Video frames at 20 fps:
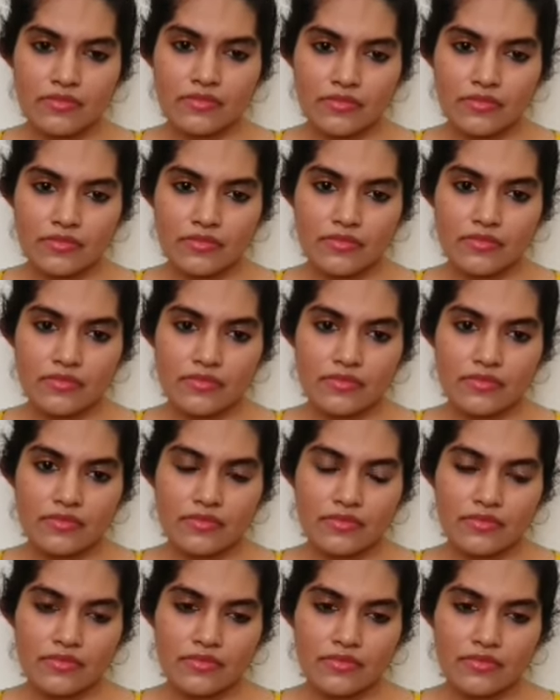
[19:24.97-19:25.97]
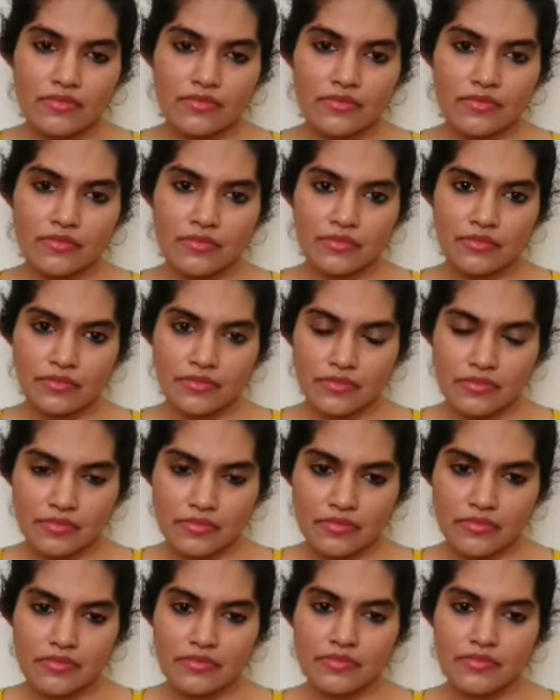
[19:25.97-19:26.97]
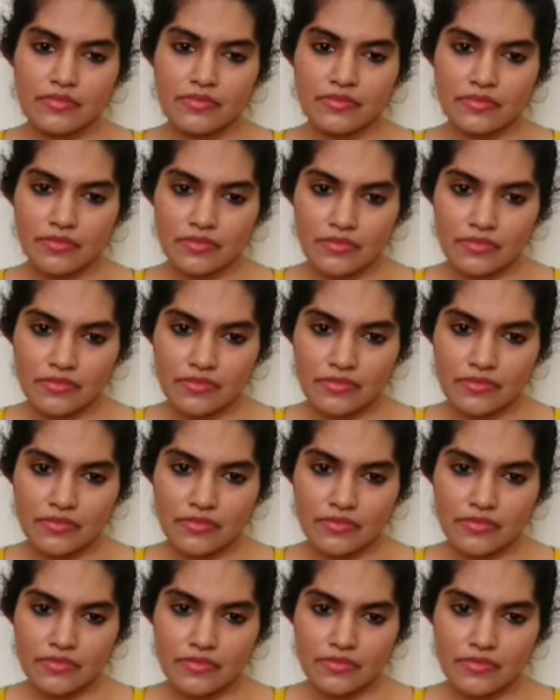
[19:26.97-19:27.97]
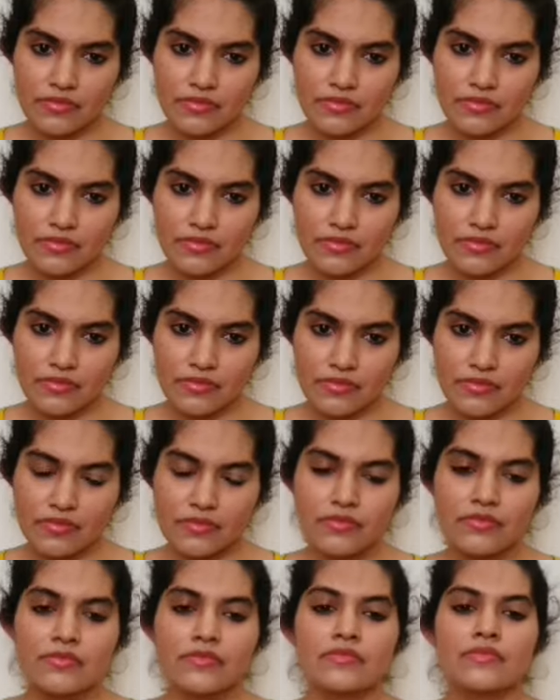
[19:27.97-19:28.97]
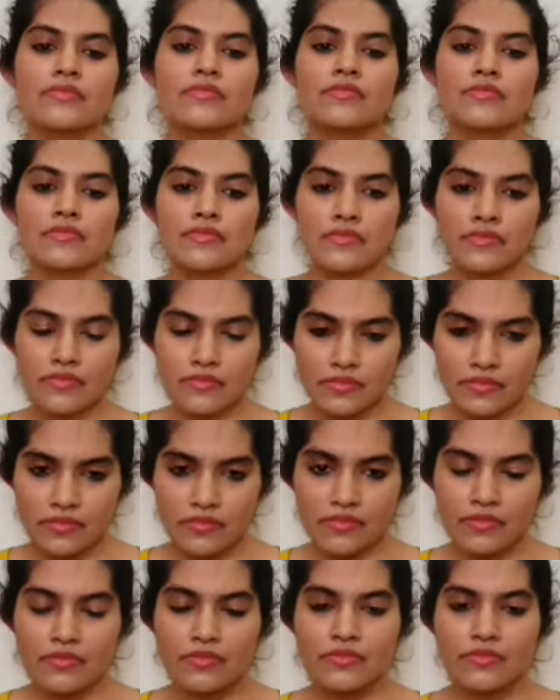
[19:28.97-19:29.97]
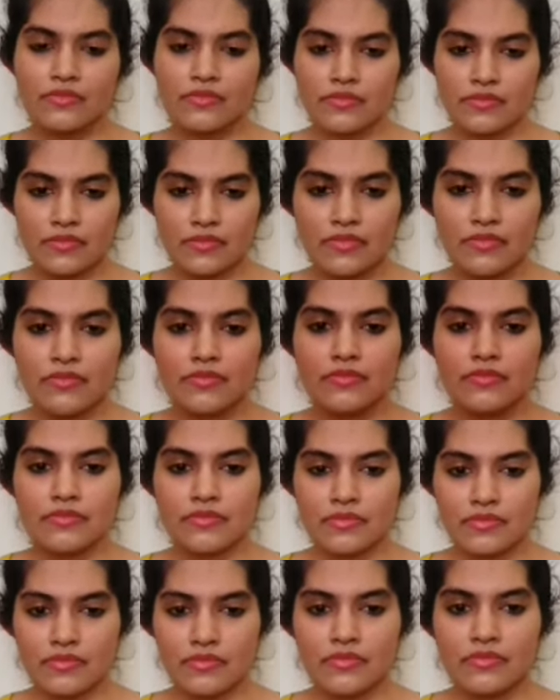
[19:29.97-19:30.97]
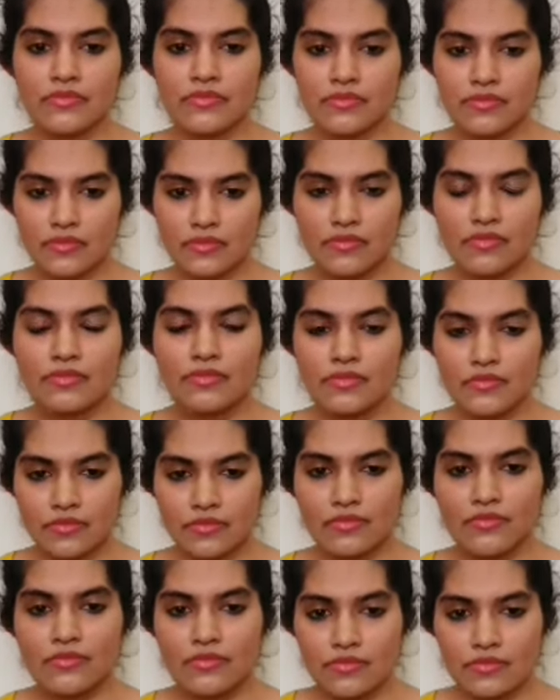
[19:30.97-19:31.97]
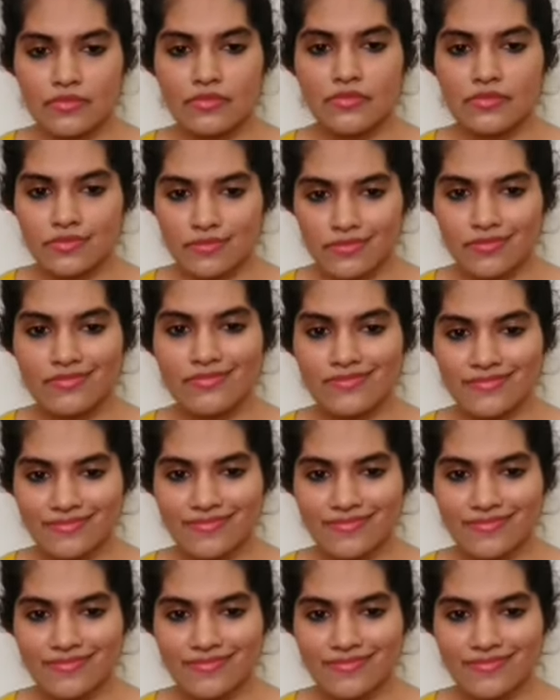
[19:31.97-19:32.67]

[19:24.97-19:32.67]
This person isn't speaking.